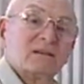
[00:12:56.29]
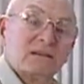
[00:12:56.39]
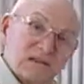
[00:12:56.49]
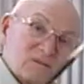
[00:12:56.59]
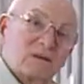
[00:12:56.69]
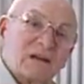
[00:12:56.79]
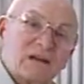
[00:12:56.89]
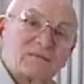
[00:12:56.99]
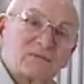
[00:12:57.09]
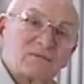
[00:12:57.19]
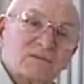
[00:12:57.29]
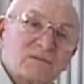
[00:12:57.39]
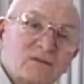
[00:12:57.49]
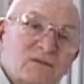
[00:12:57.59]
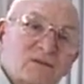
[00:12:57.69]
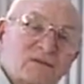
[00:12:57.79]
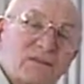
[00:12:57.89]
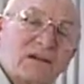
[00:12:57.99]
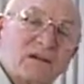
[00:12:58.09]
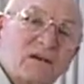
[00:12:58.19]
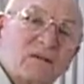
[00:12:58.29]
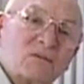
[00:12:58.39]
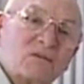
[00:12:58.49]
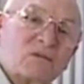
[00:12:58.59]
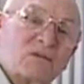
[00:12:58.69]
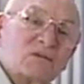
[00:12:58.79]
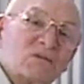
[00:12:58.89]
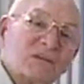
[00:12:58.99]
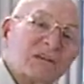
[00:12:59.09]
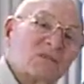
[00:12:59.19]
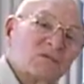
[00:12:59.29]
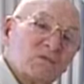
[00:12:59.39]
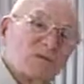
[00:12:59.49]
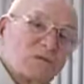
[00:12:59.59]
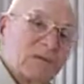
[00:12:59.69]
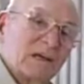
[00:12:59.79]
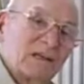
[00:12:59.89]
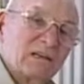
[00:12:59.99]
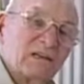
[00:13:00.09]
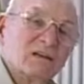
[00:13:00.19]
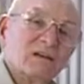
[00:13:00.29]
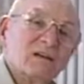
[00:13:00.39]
That's what you think of, what you need for the painting,